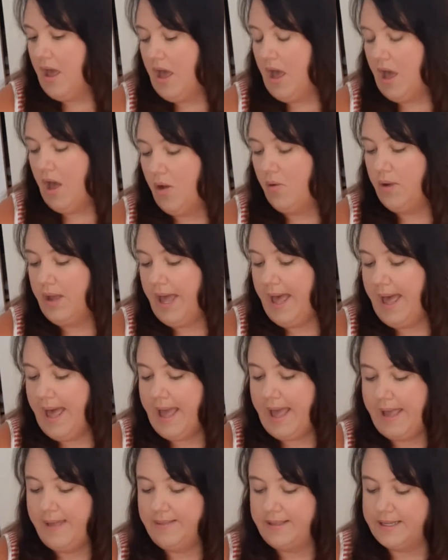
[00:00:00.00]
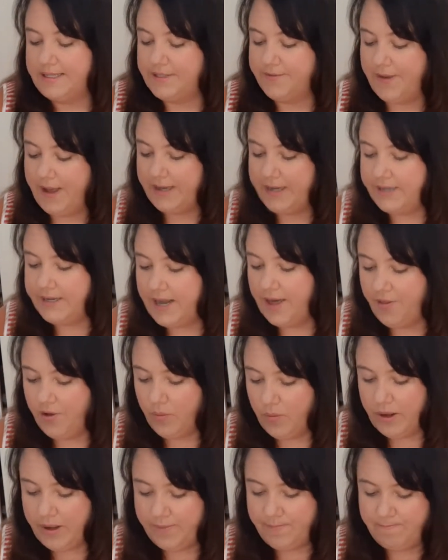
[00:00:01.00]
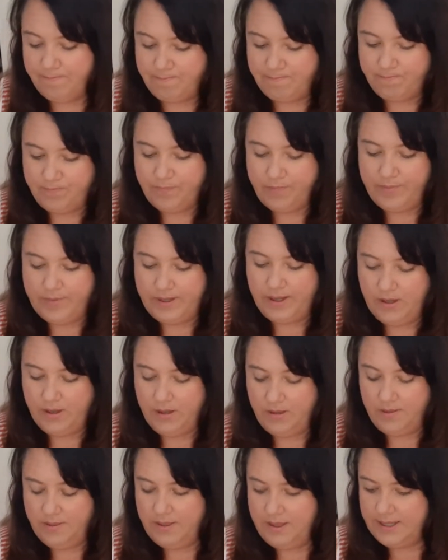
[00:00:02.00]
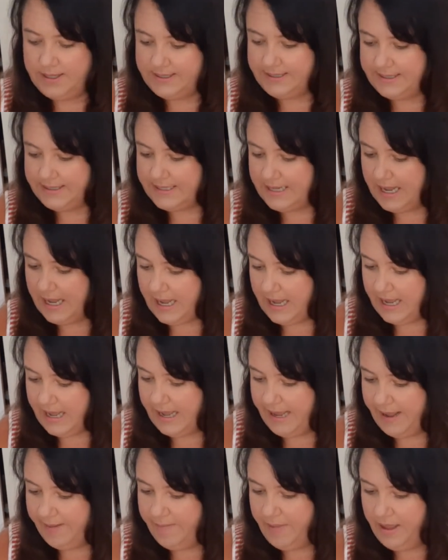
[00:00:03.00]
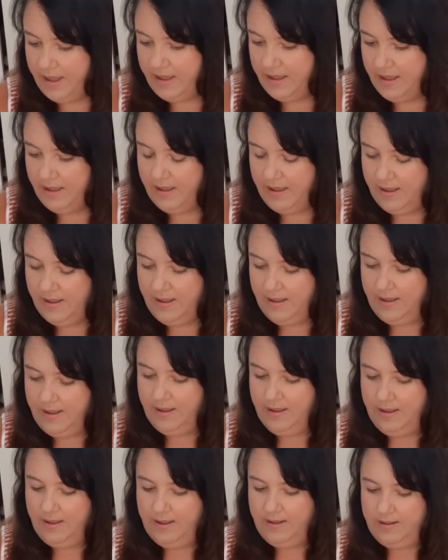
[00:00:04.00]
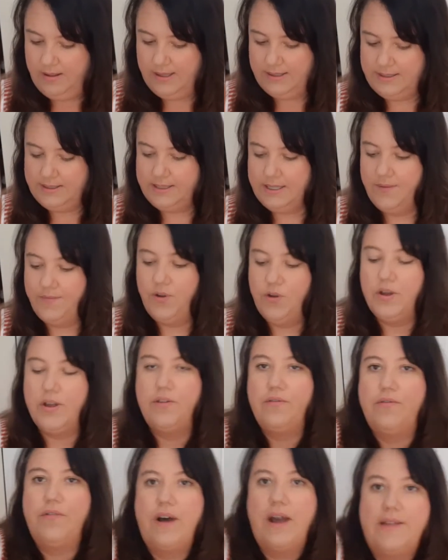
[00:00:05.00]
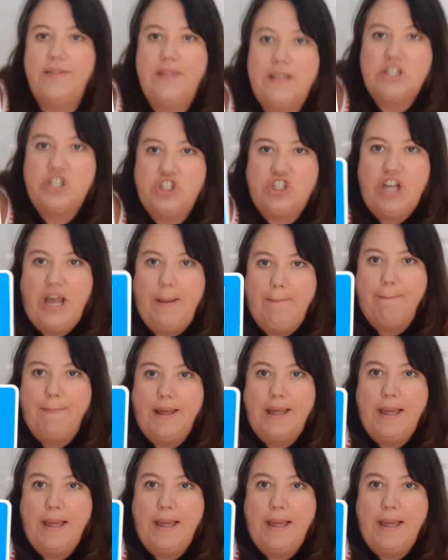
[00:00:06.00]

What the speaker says: Okay, let's find another one. This time, let's see if you can find this shape.